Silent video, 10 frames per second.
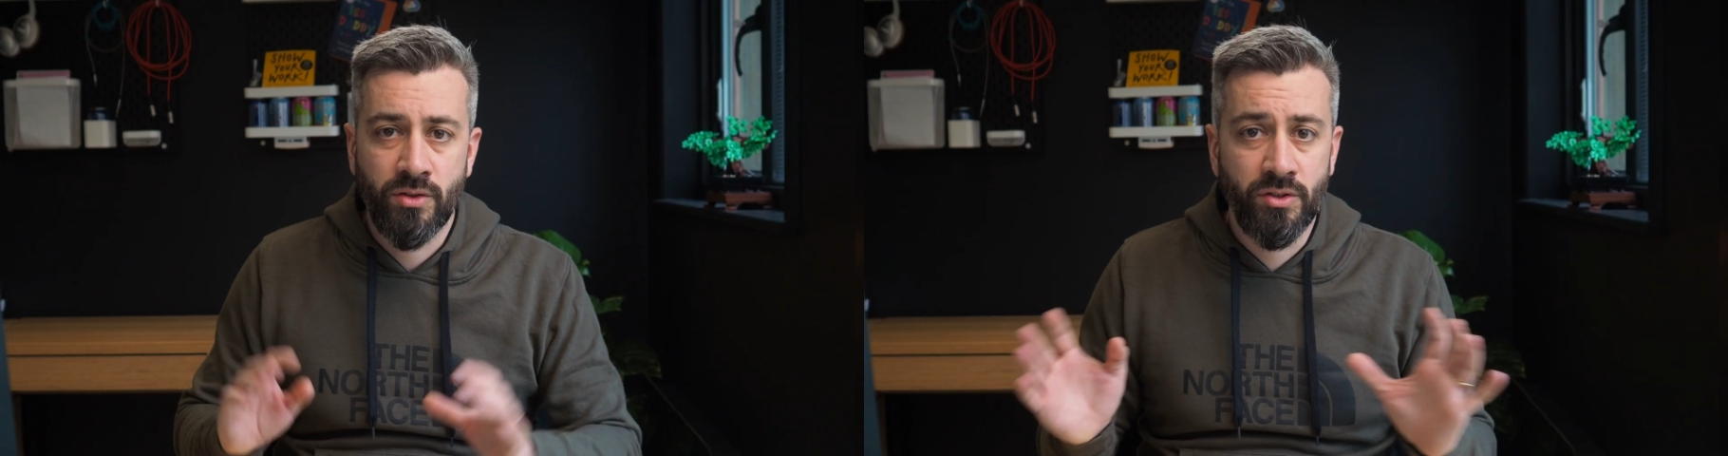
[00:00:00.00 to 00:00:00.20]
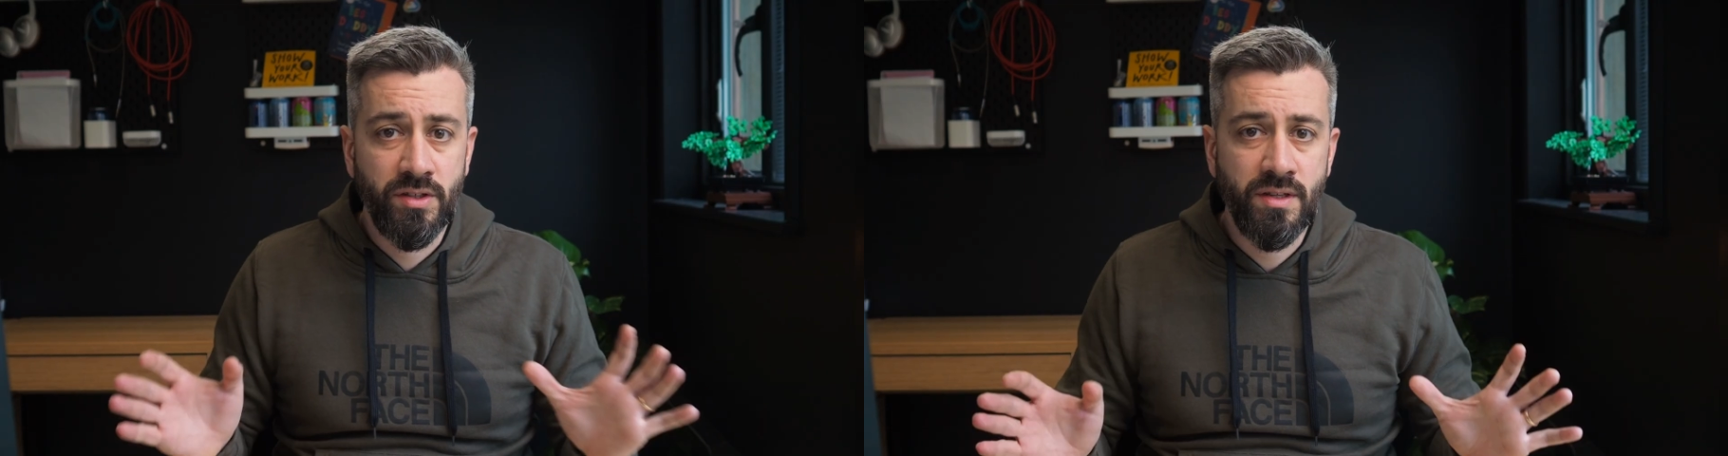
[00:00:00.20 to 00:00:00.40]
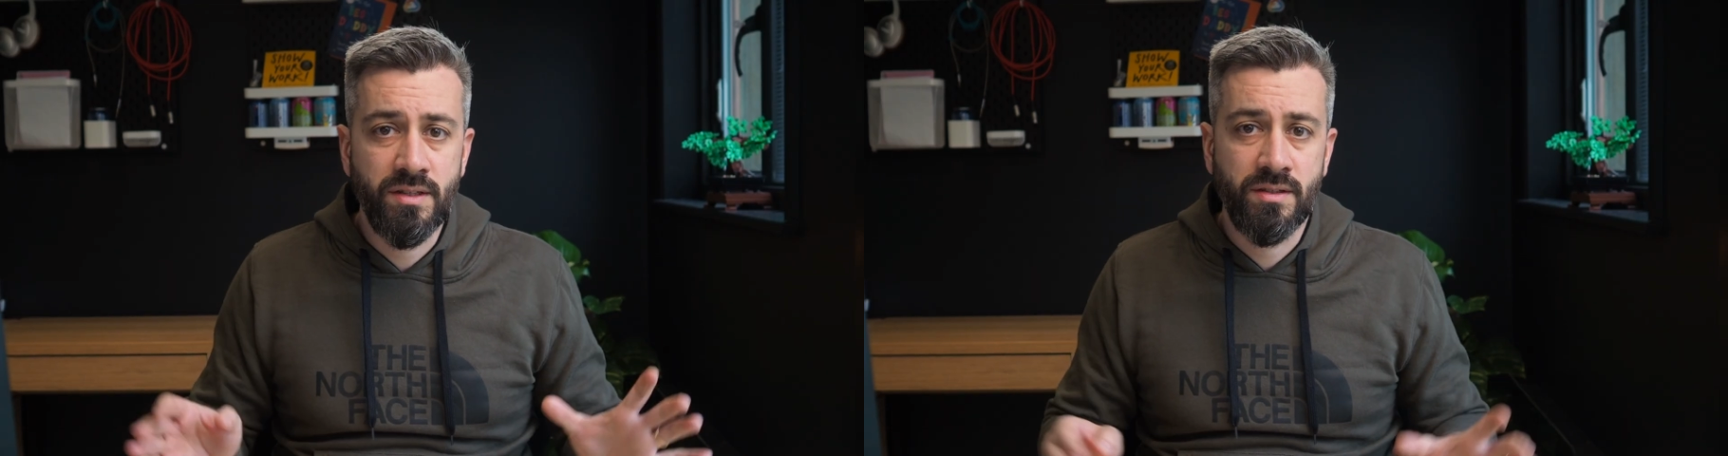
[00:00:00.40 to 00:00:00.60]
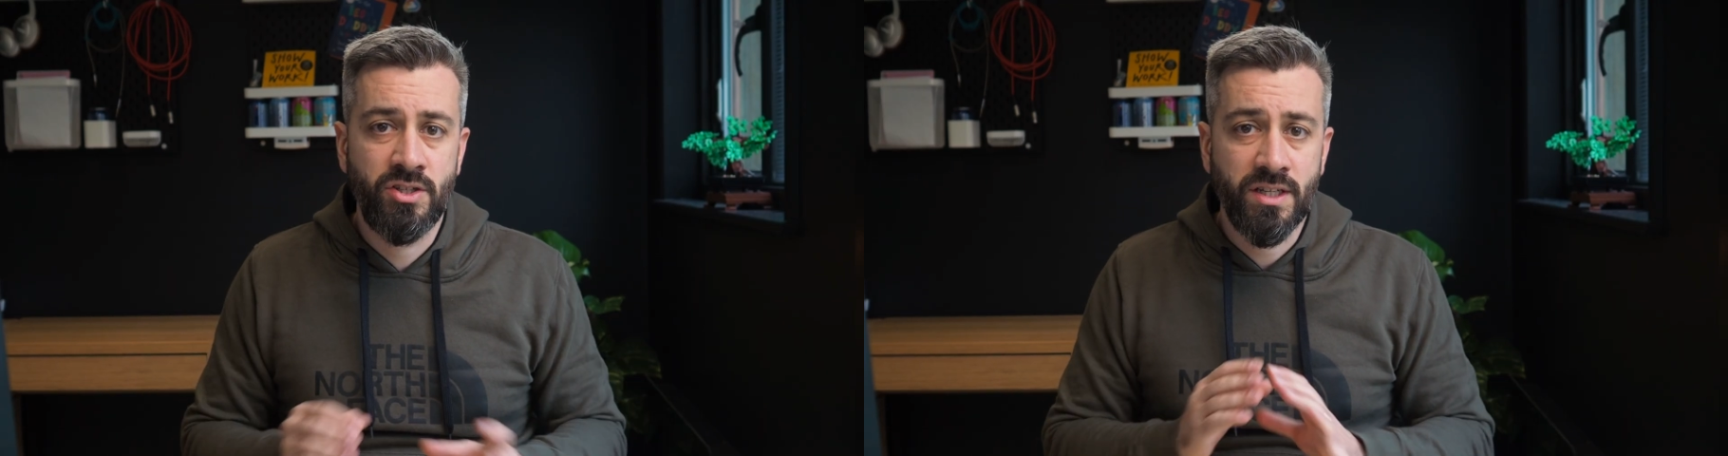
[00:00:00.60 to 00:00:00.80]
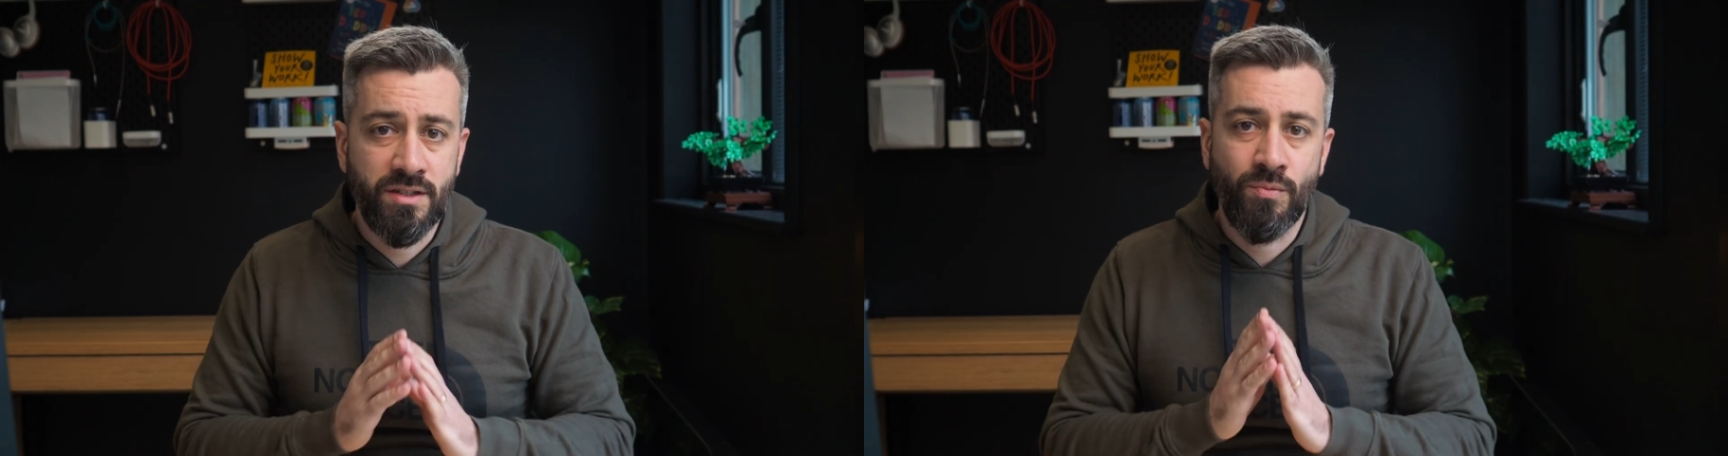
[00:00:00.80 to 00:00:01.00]
So this is
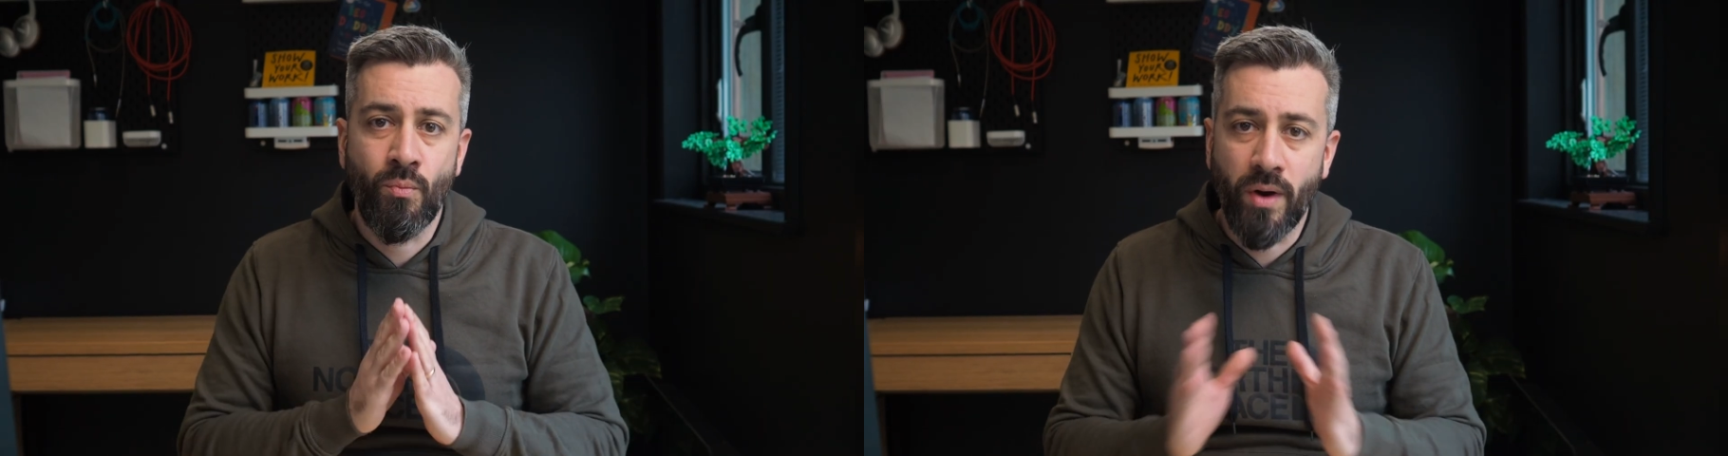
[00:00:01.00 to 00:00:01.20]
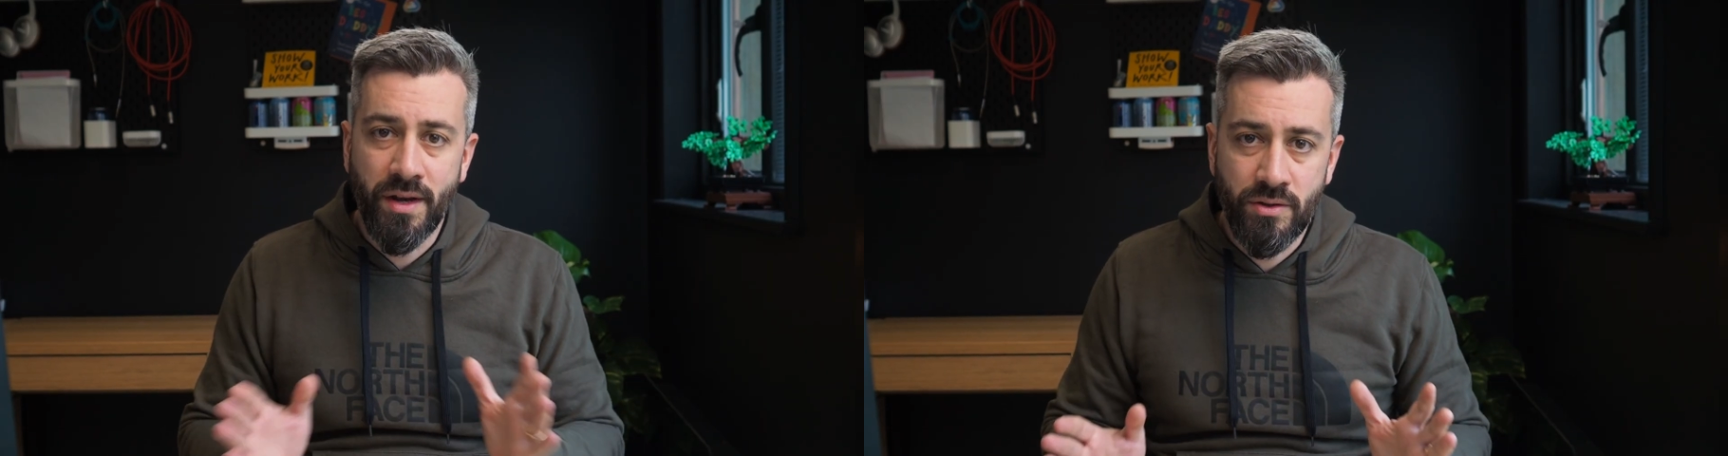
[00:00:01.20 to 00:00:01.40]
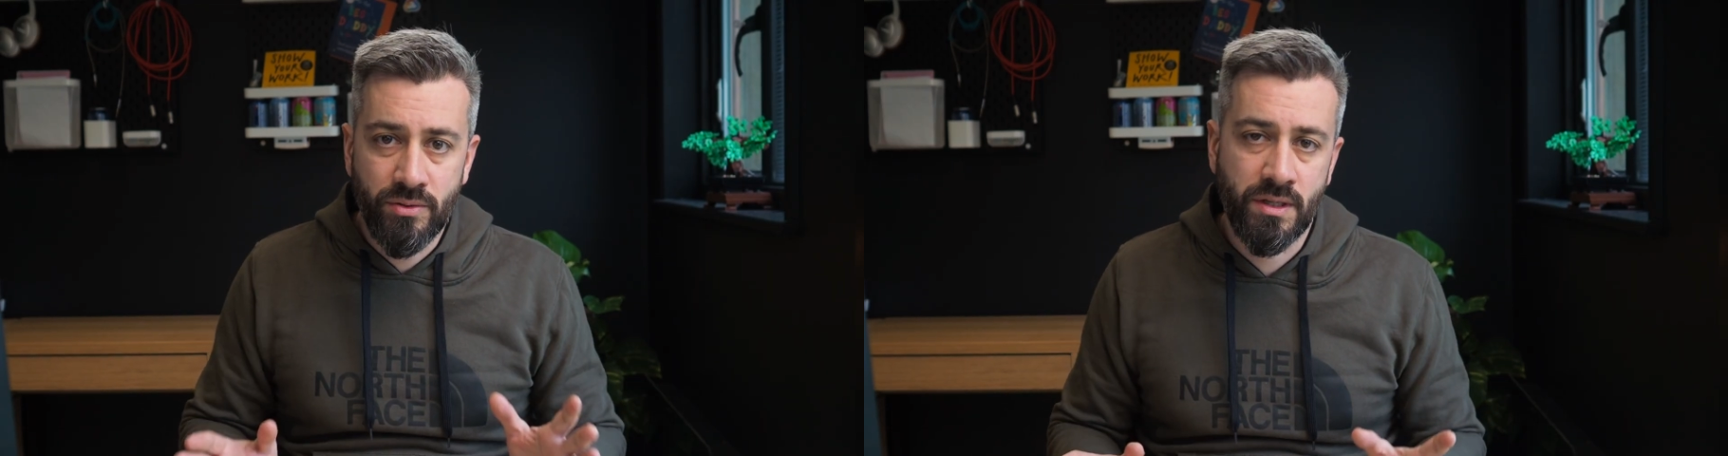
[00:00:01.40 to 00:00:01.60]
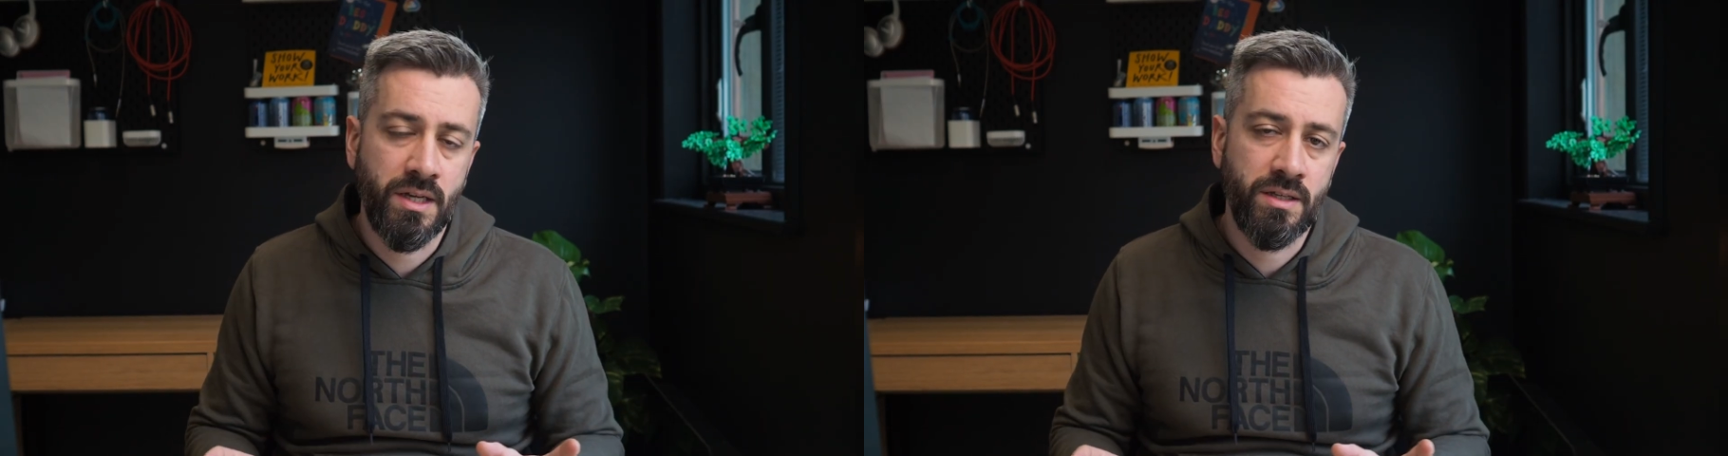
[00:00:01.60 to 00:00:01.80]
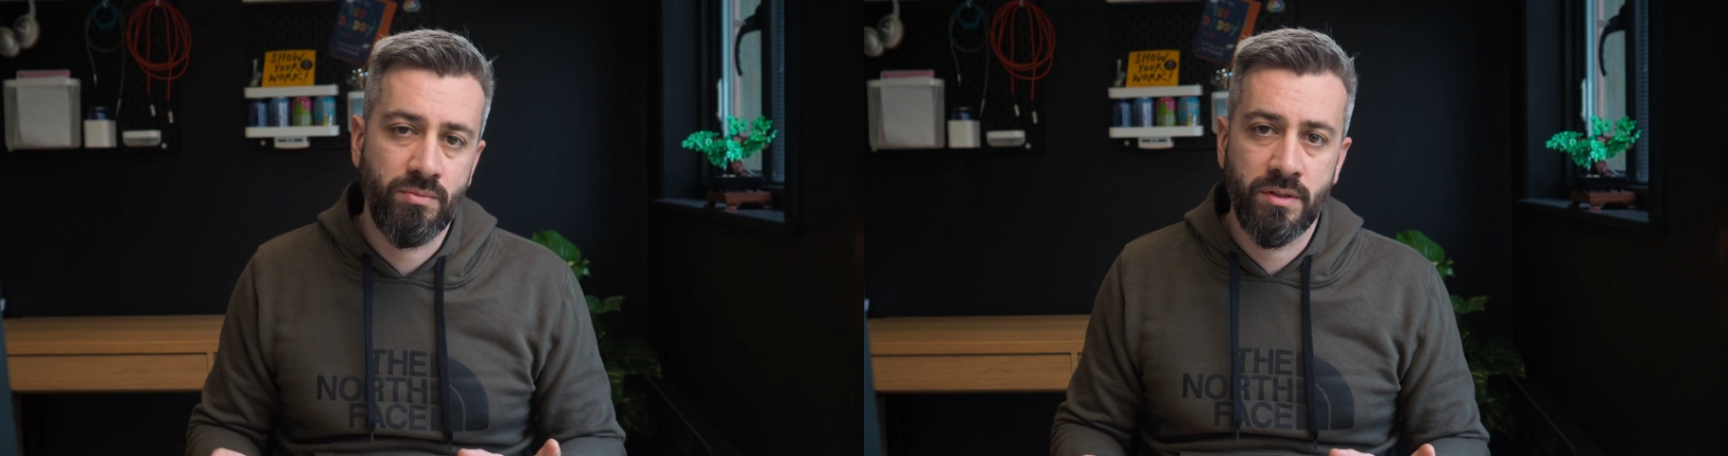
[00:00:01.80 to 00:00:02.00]
just one use
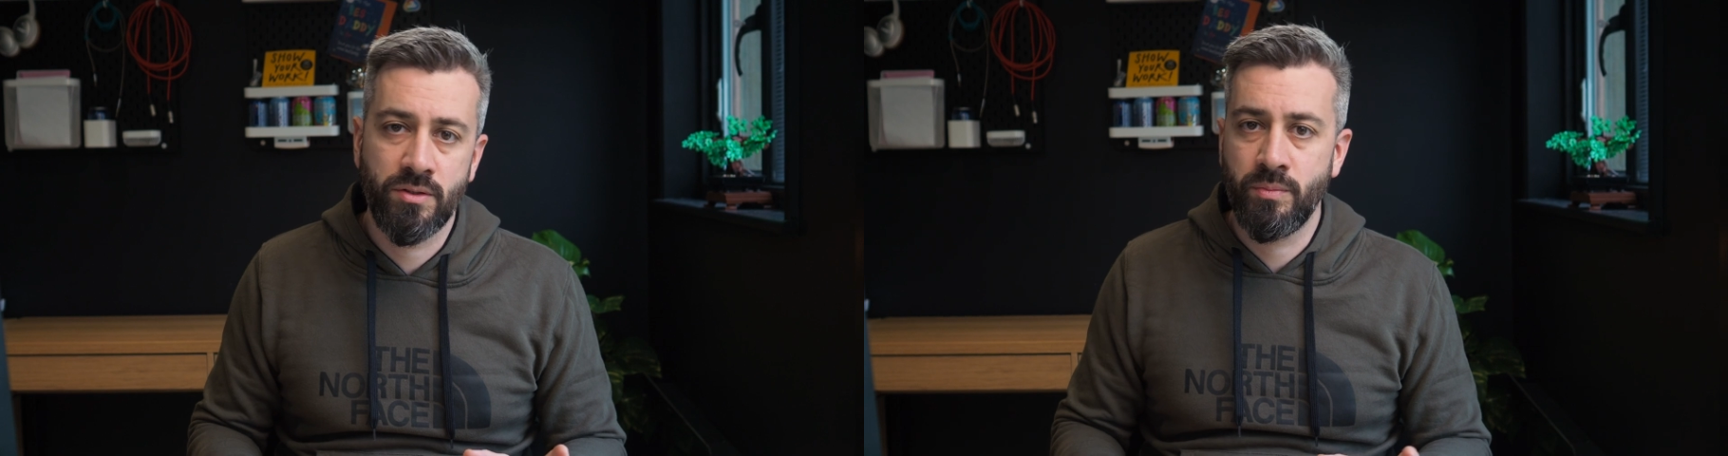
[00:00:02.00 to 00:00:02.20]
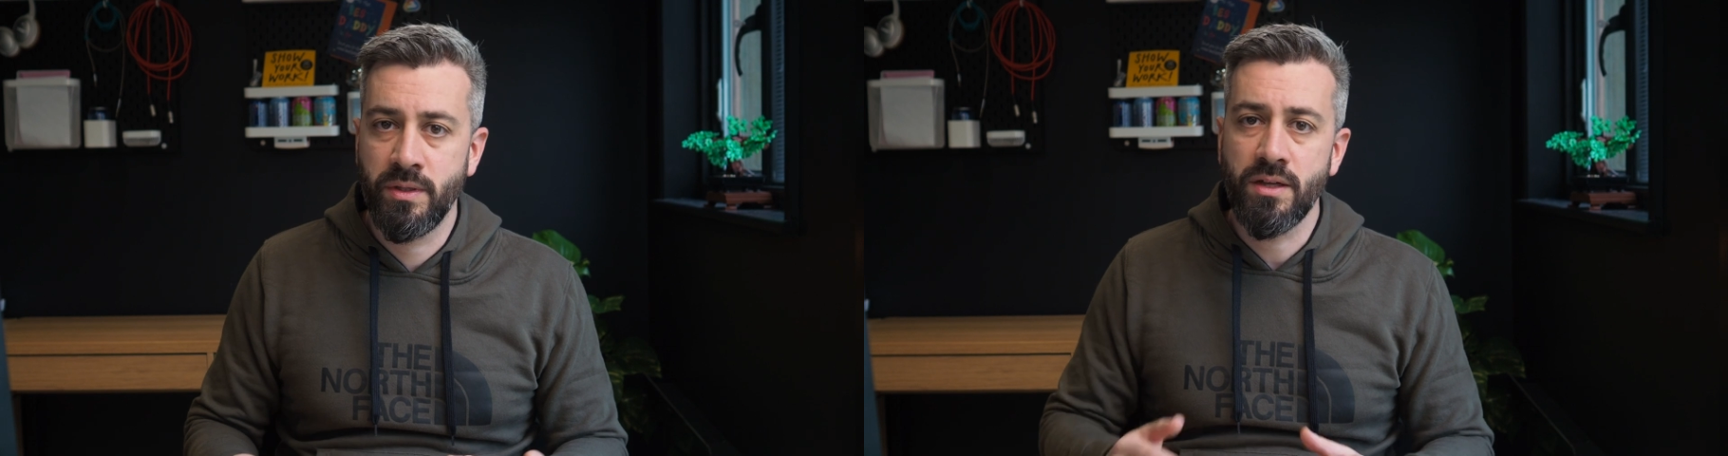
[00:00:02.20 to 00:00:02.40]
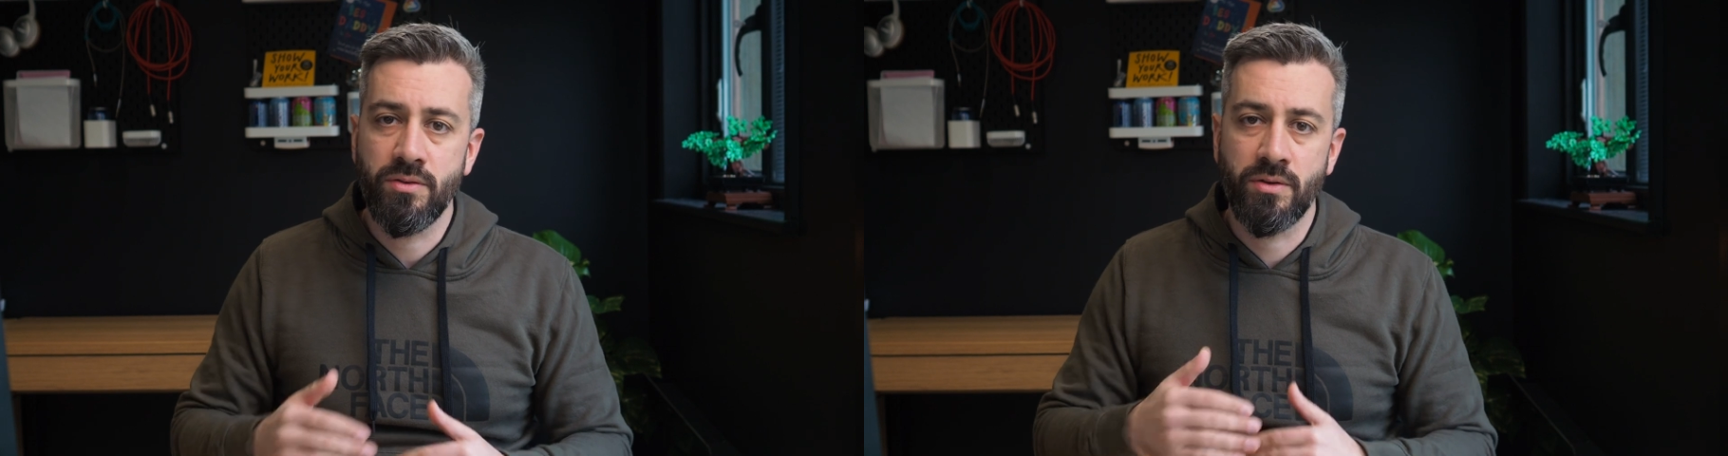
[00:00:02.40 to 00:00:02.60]
case with Kubiya.